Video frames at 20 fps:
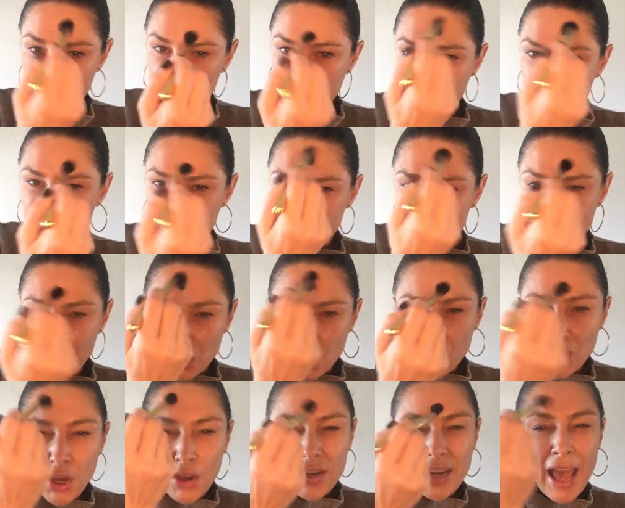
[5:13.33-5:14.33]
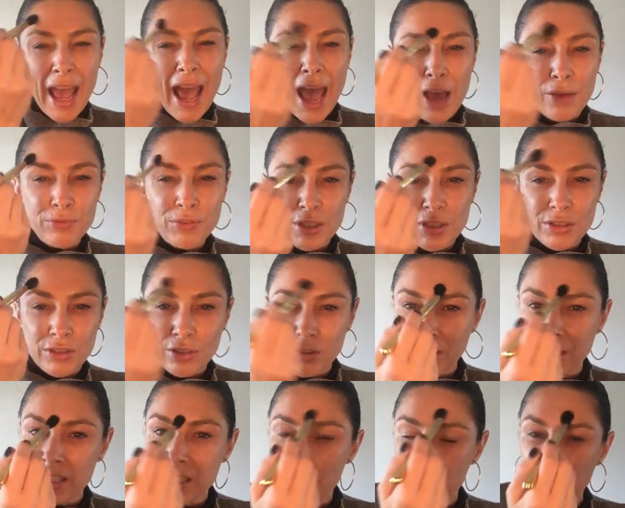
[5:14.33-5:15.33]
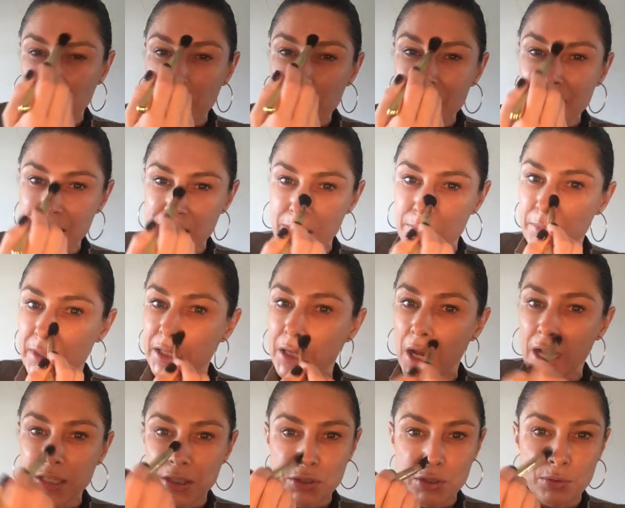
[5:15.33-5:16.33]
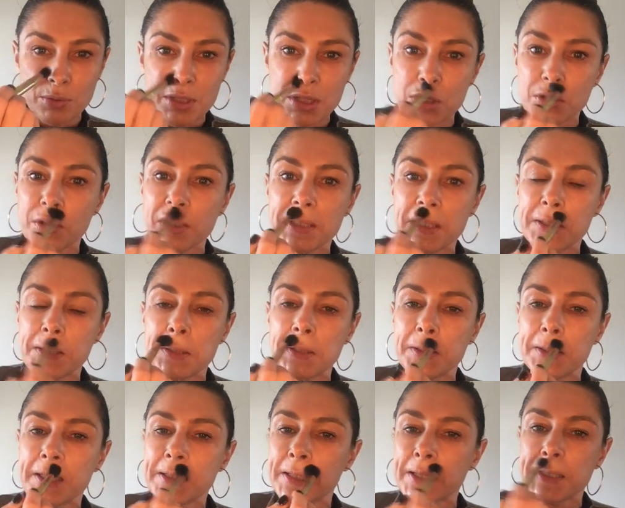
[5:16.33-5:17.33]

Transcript: Now, as I said, you don't have to do this, but I must admit, I do enjoy to do this.